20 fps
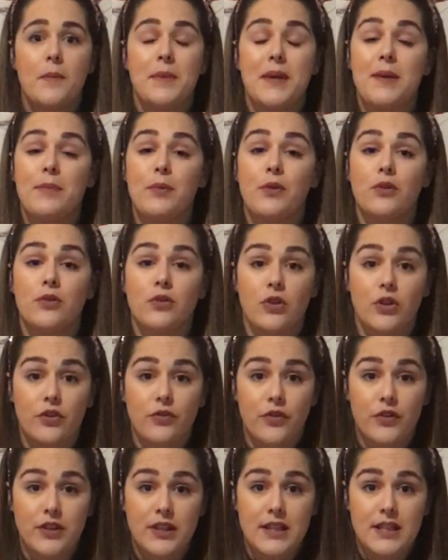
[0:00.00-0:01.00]
People look
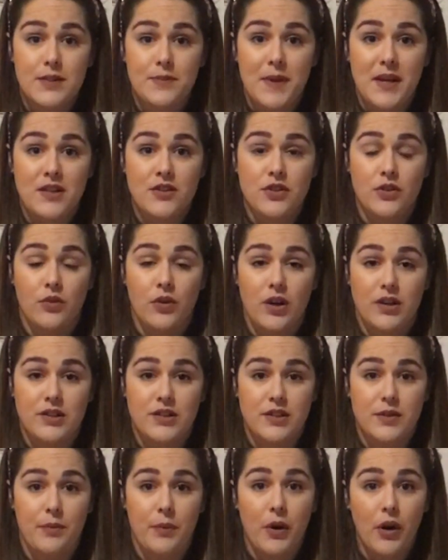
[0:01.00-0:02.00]
for these pins
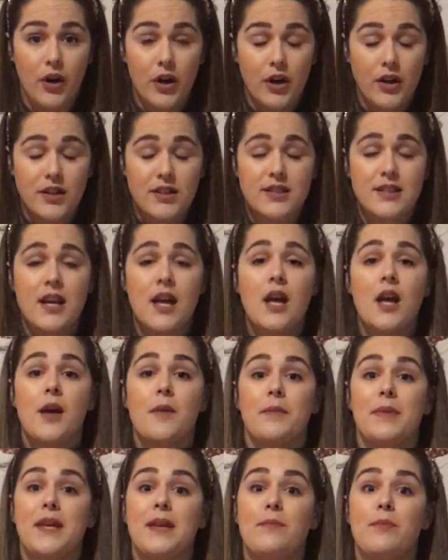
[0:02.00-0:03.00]
across the parks.
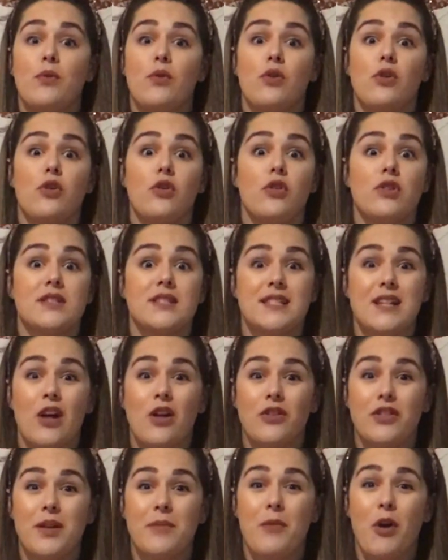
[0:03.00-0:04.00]
People
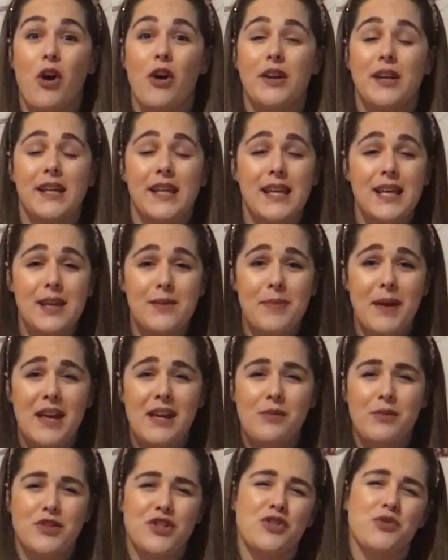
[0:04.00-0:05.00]
sell them on
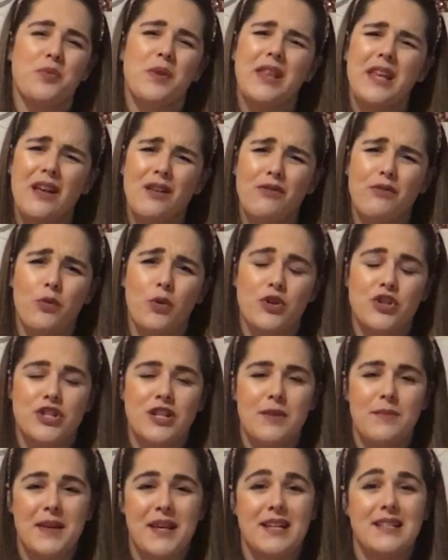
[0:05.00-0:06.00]
eBay, which is really
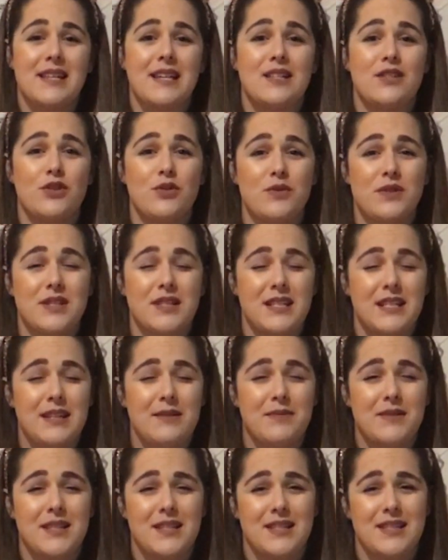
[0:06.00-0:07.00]
unfortunate because I do
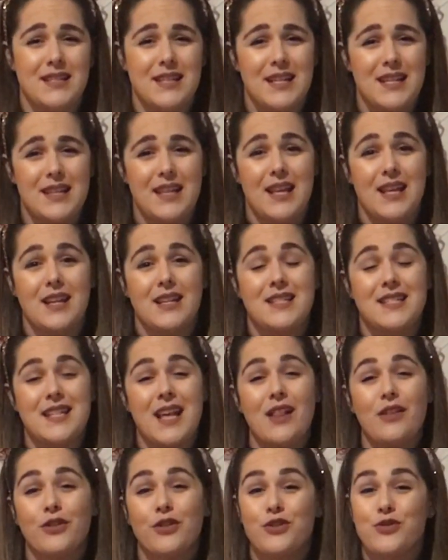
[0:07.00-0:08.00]
seem to see that
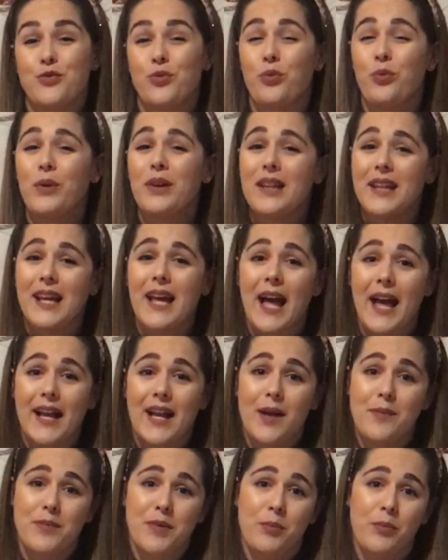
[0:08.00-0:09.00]
sellers really
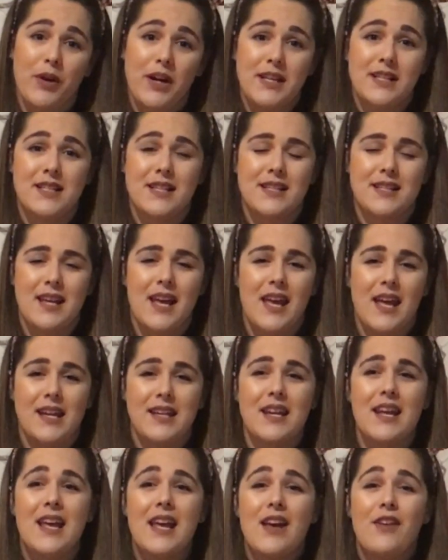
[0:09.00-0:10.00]
hike up the prices.
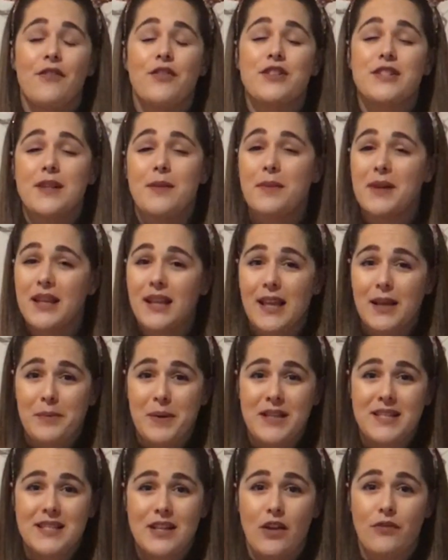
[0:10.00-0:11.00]
And for somebody like
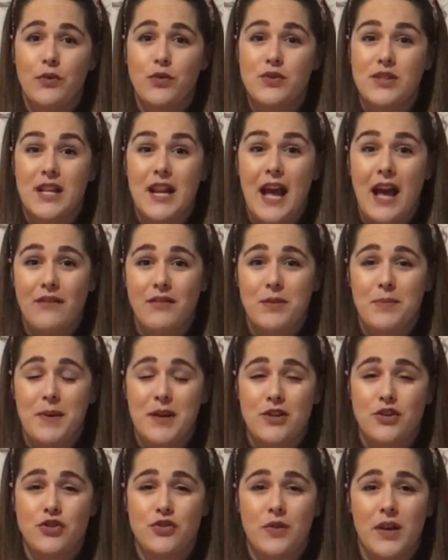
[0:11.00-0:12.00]
myself who's an avid
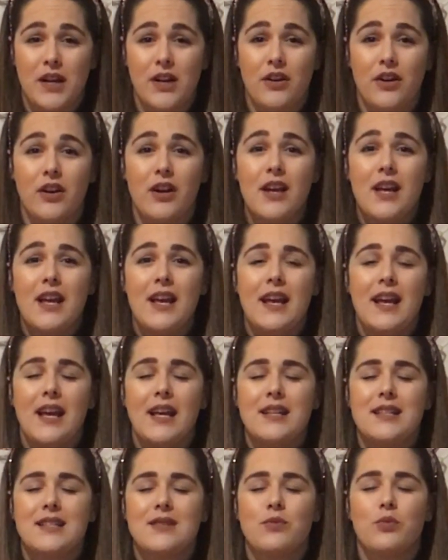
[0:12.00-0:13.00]
pin trader,
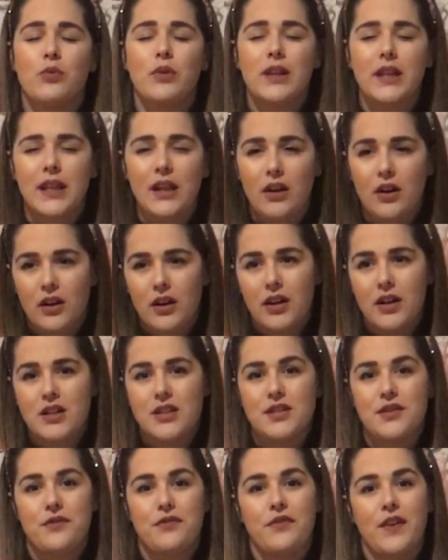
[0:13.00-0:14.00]
it's really
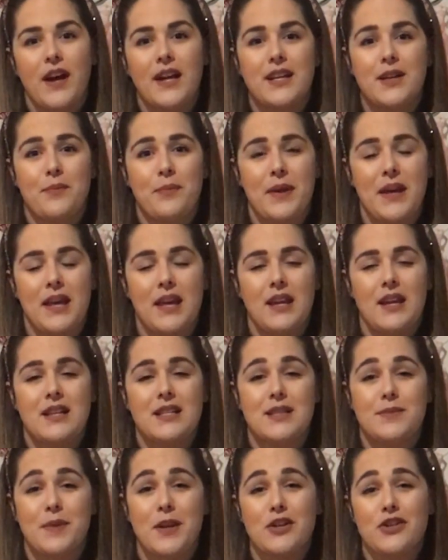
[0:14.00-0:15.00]
hard to find a pin,
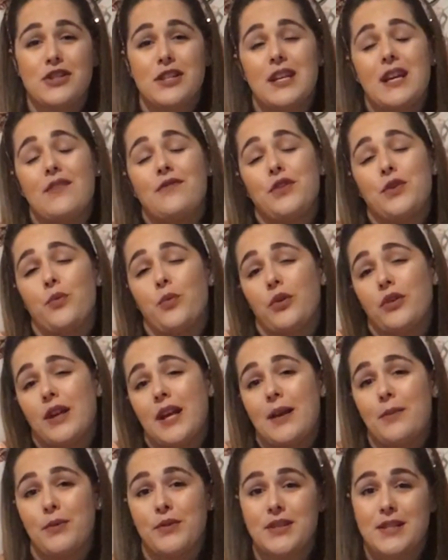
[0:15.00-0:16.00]
especially if you
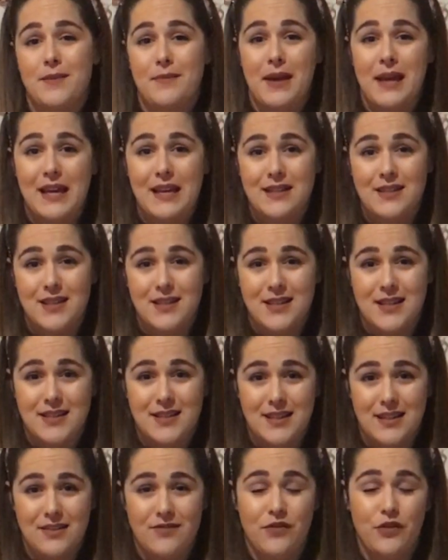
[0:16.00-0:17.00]
weren't able to make it to
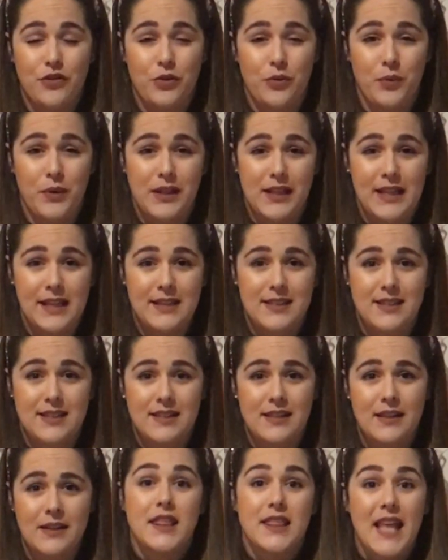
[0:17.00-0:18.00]
Disney for the
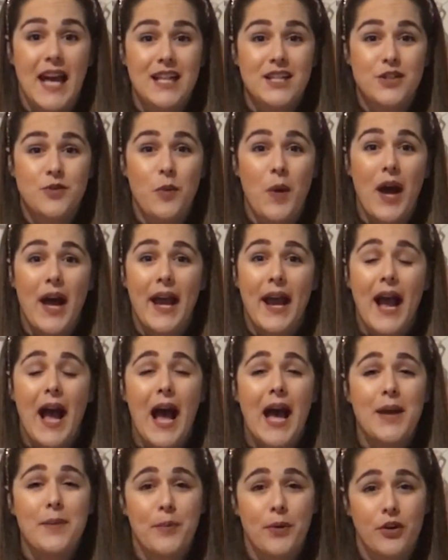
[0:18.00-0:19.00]
release. That's why
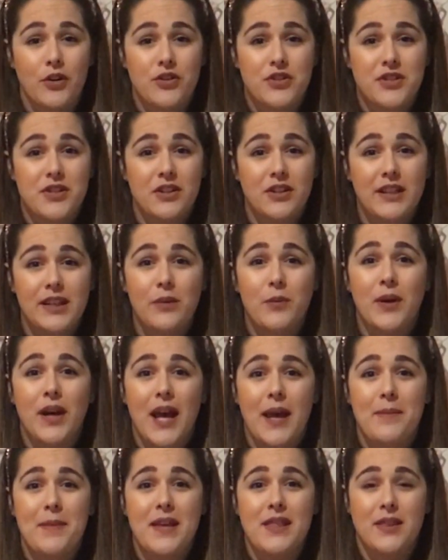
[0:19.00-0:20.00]
I personally, when
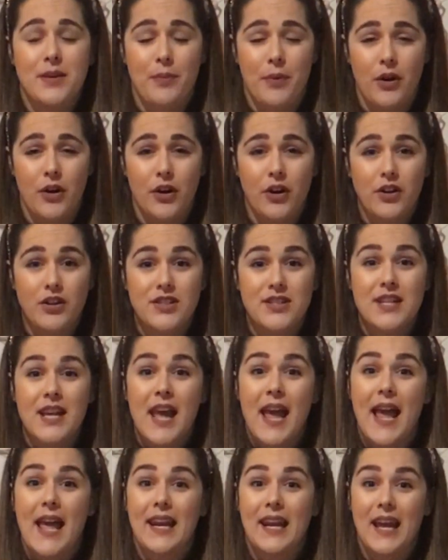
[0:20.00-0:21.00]
I'm in the parks
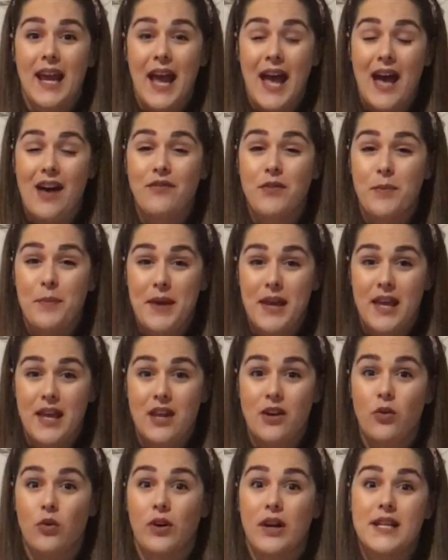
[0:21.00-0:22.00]
and I have a
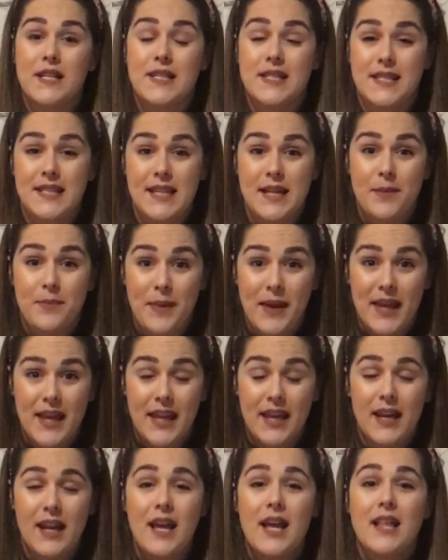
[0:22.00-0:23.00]
pin or I see a
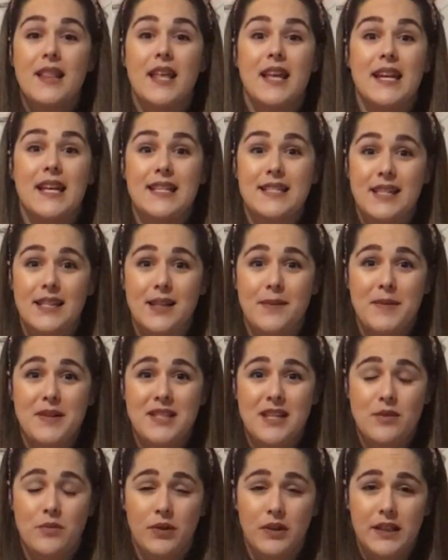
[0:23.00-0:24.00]
pin that is a
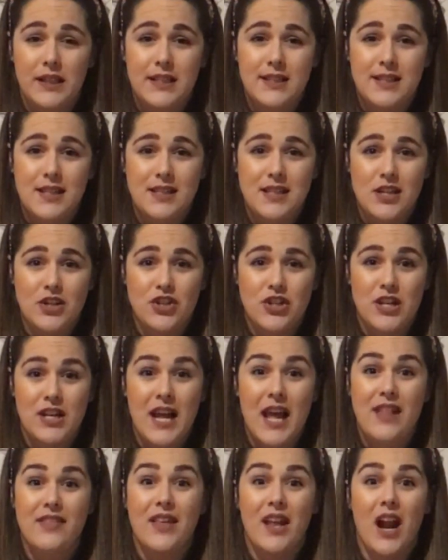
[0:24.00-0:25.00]
limited release edition
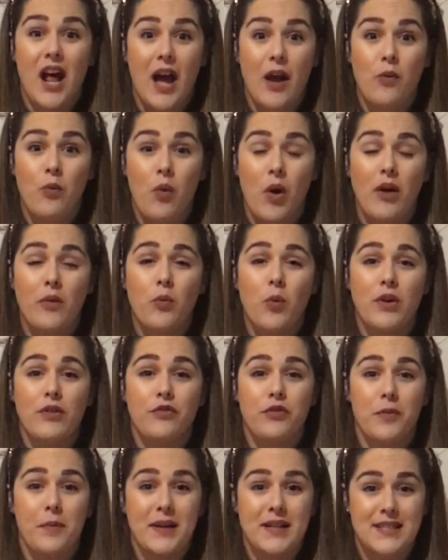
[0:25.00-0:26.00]
and that I want one
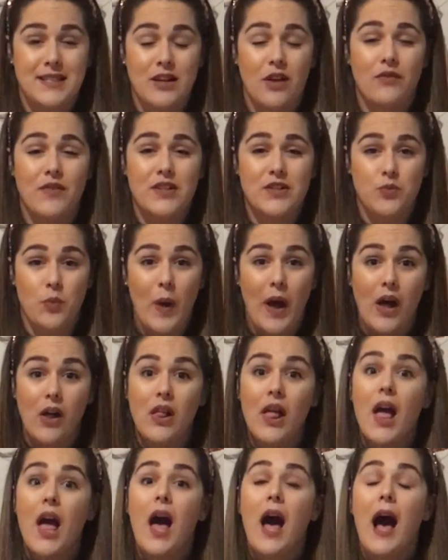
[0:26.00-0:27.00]
for myself as well,